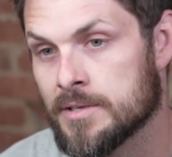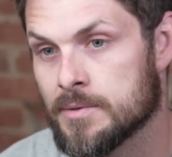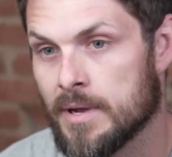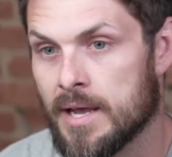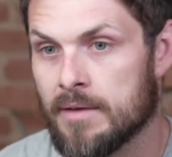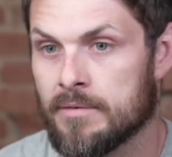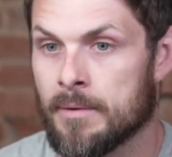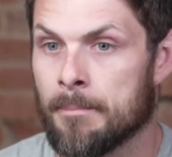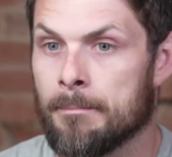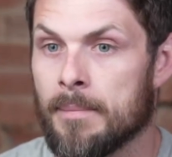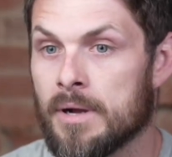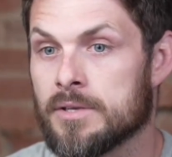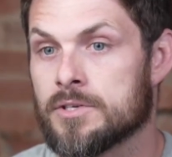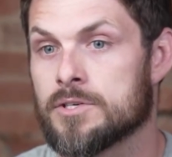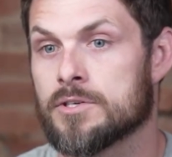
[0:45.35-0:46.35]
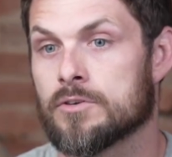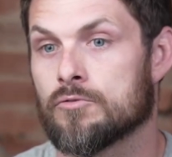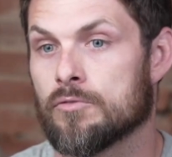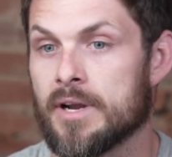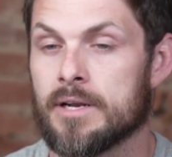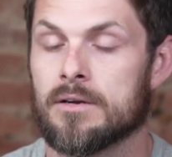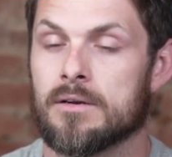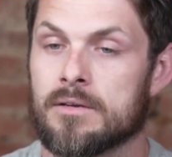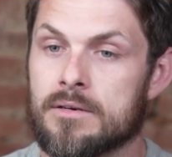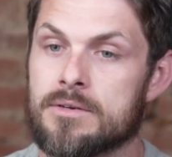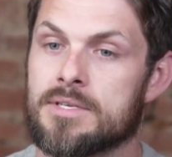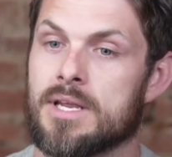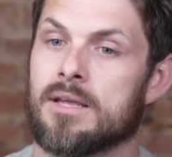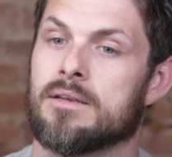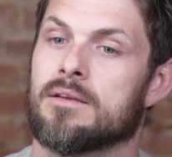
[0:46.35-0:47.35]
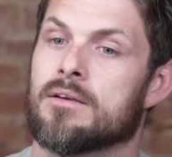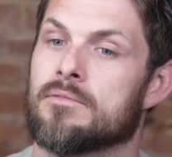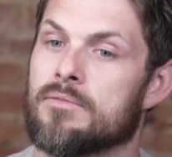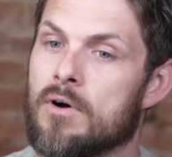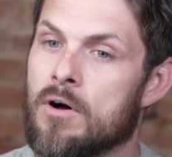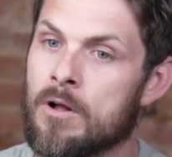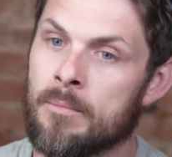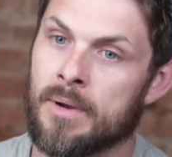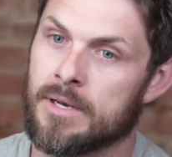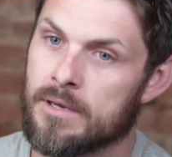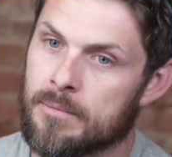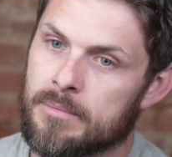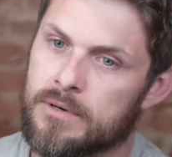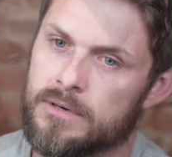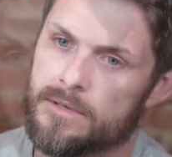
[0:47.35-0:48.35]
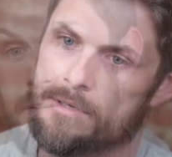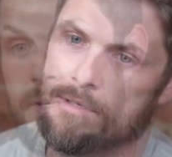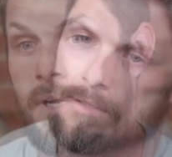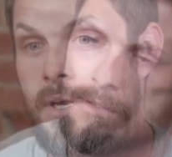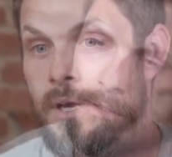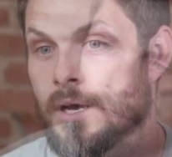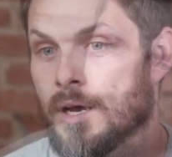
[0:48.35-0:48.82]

so I have a much greater understanding of all my numbers.